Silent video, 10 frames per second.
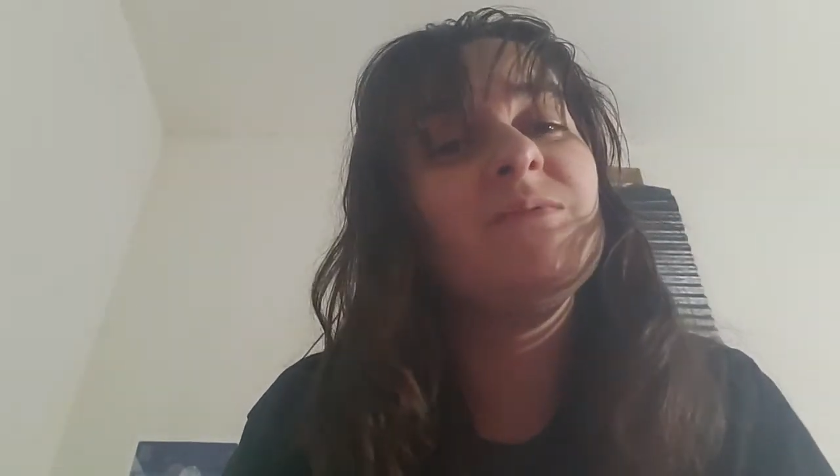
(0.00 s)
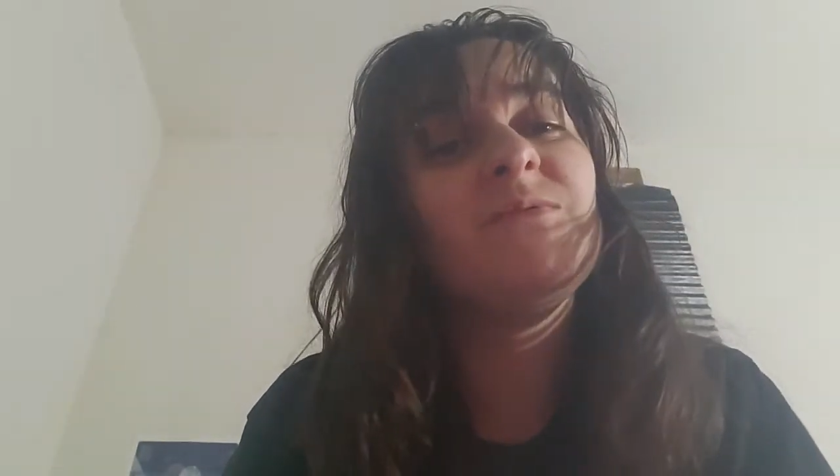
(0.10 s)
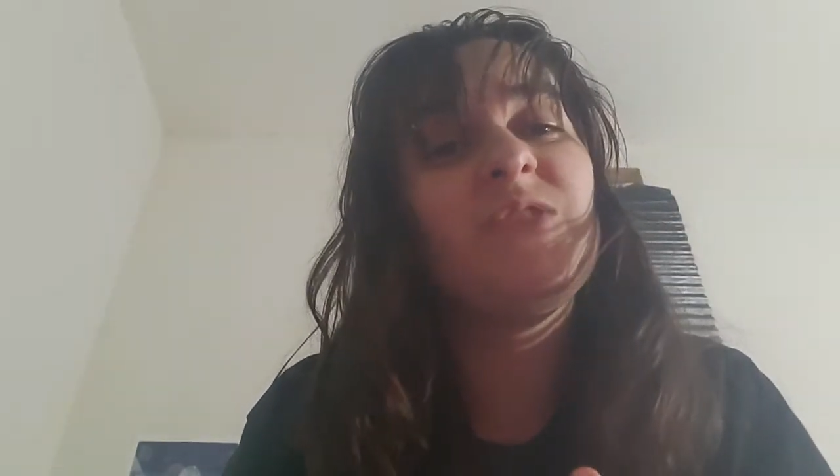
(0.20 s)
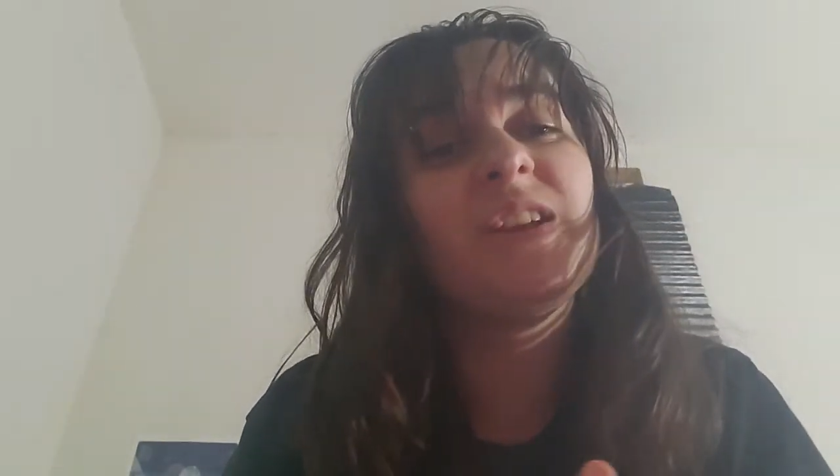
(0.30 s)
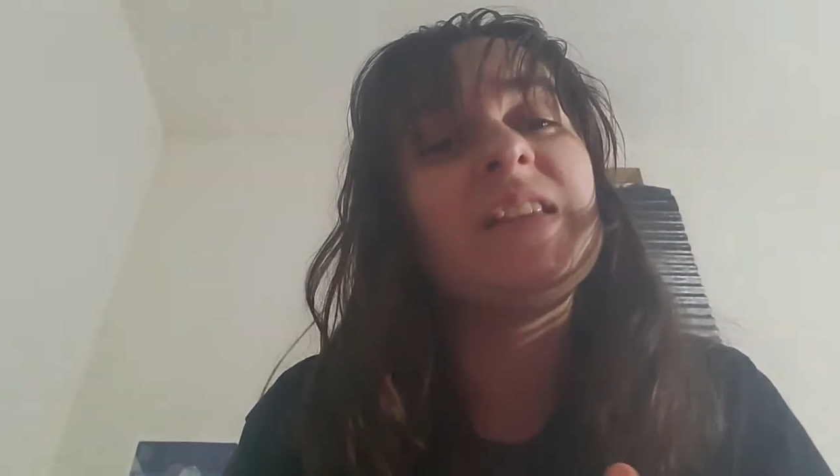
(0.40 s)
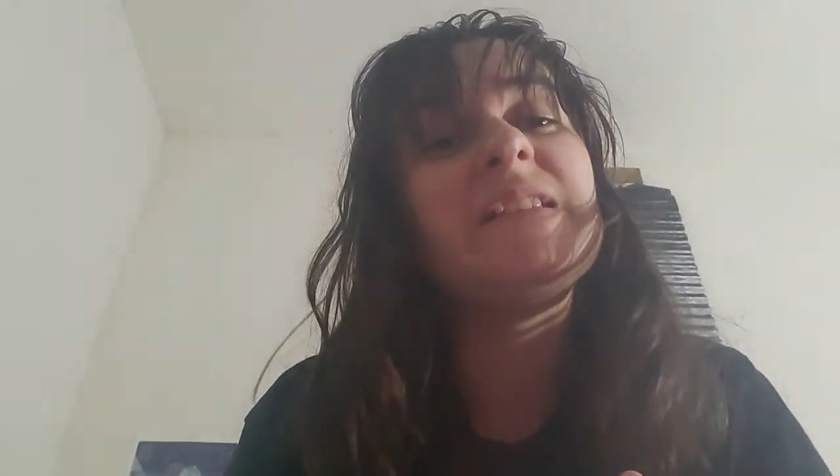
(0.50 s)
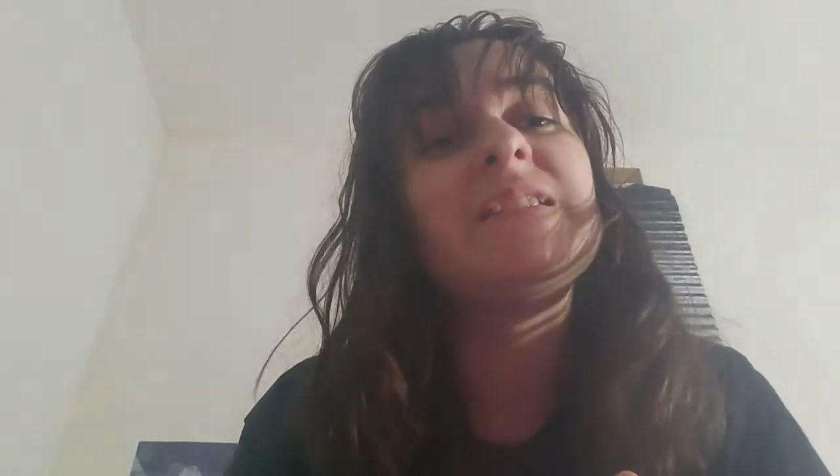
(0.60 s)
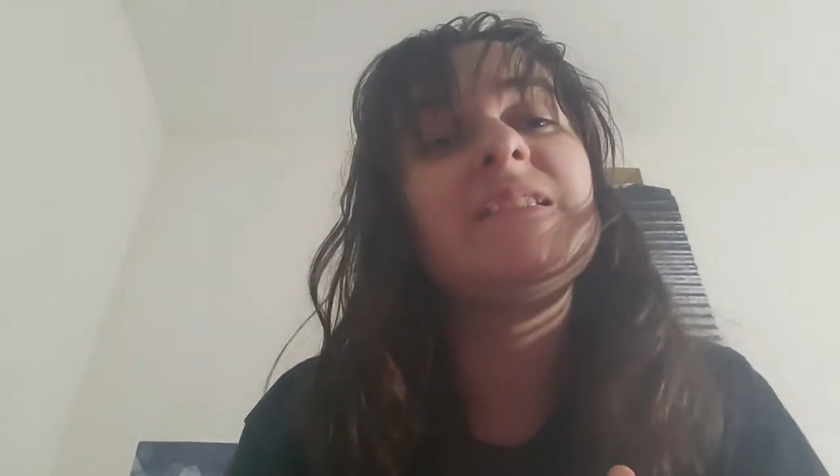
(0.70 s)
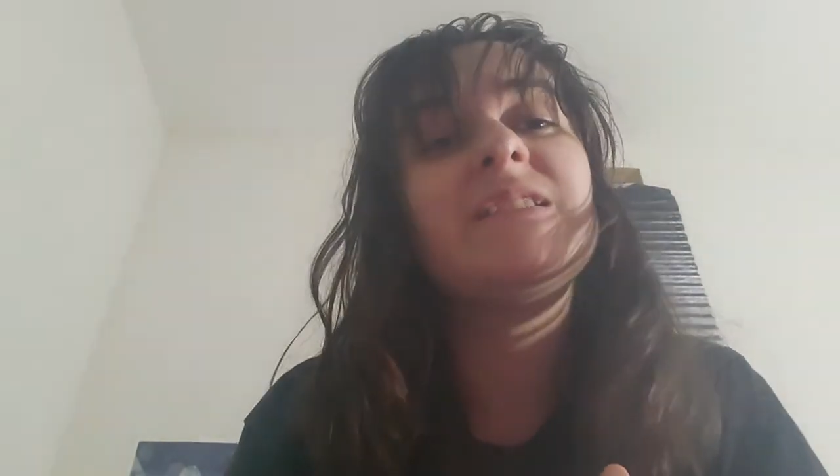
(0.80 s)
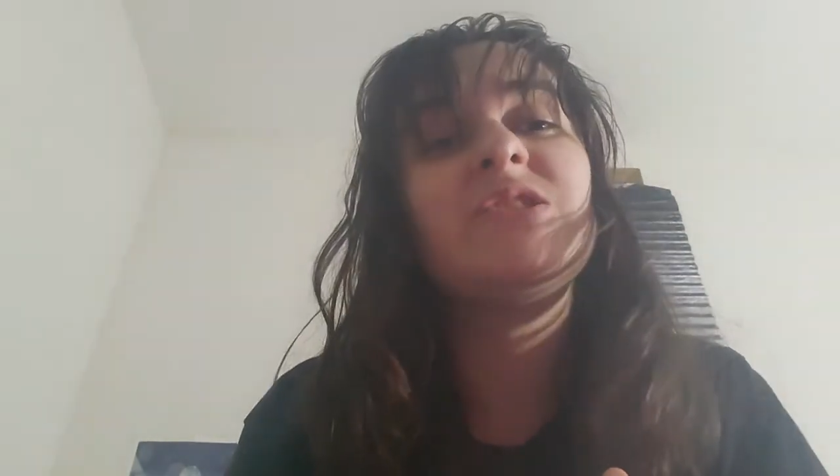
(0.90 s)

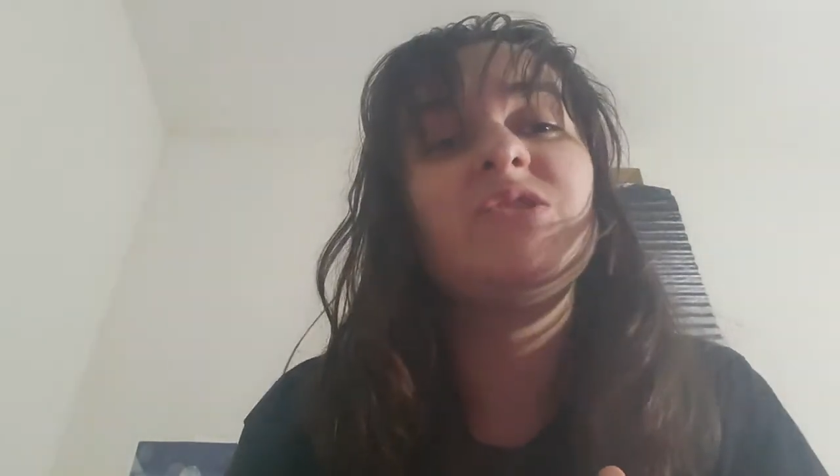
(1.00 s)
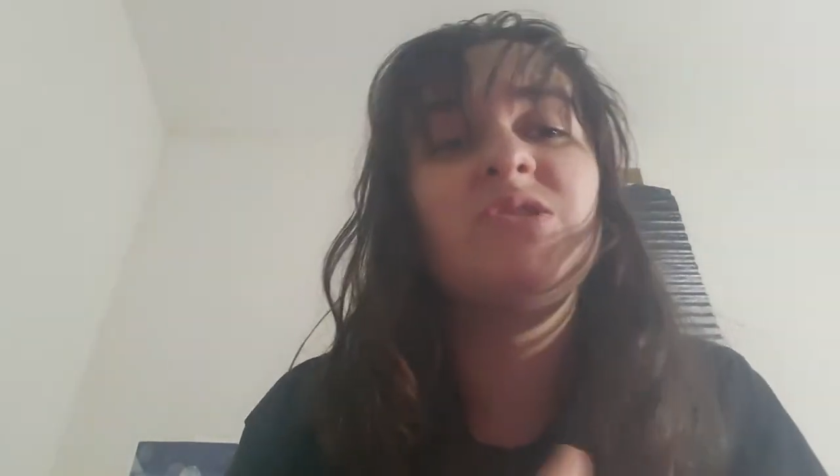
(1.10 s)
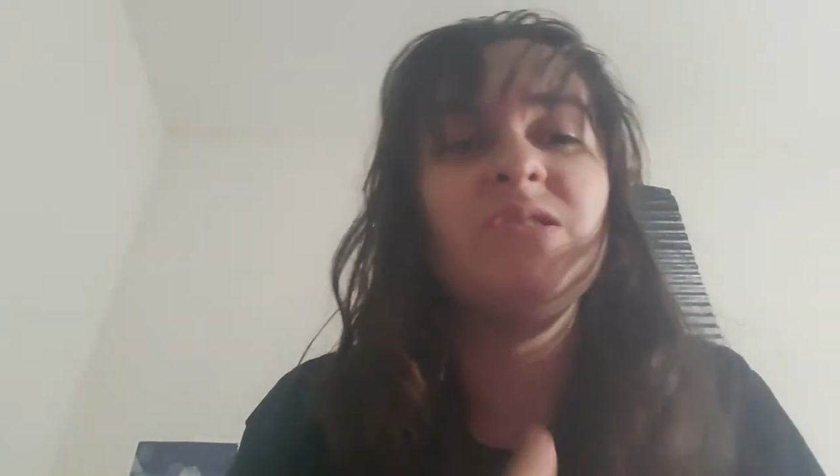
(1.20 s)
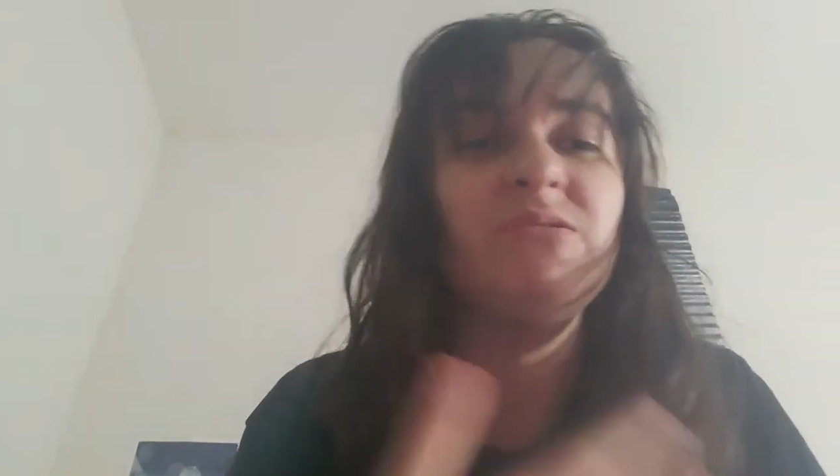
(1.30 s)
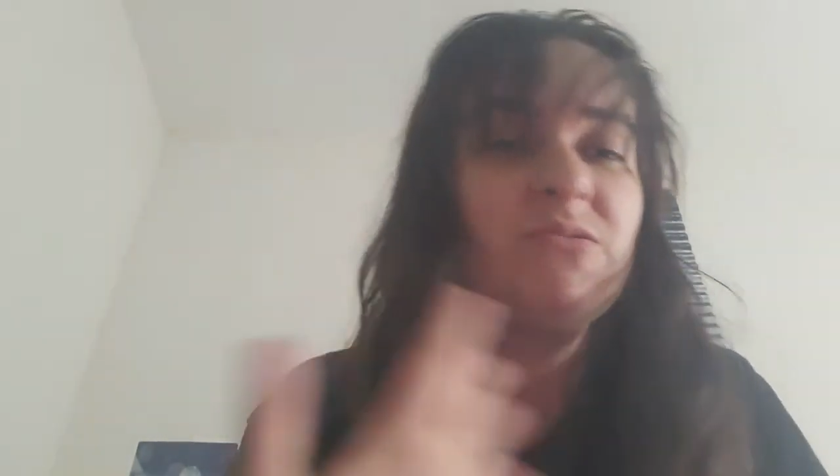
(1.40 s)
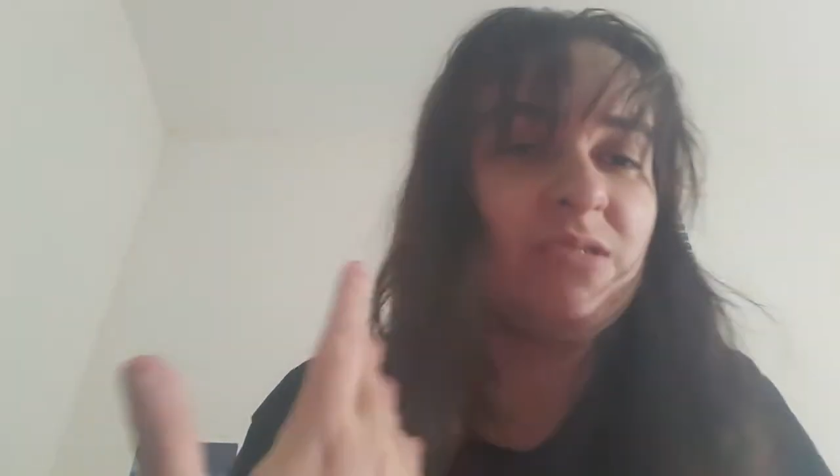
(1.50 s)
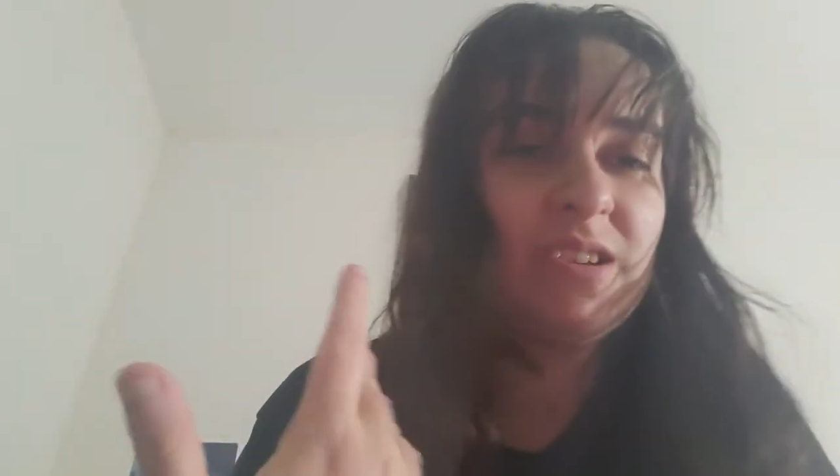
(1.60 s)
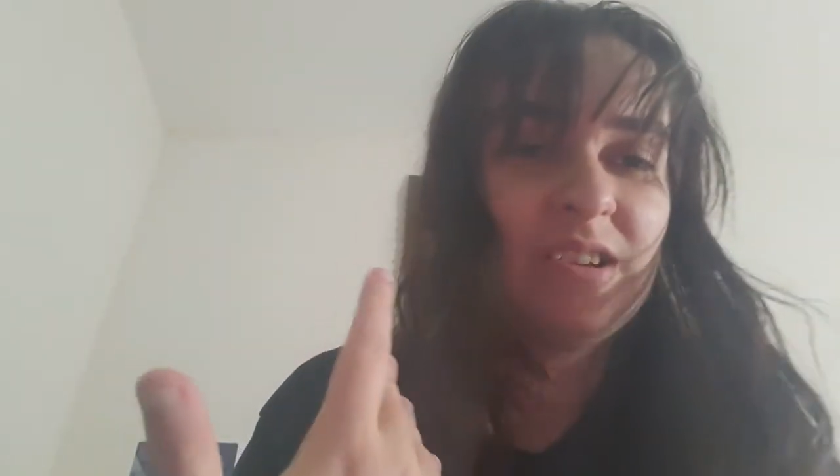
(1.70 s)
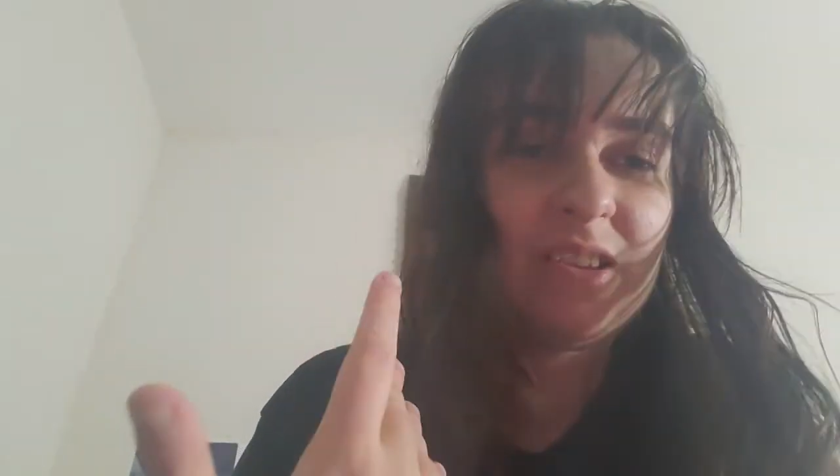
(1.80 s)
friends' children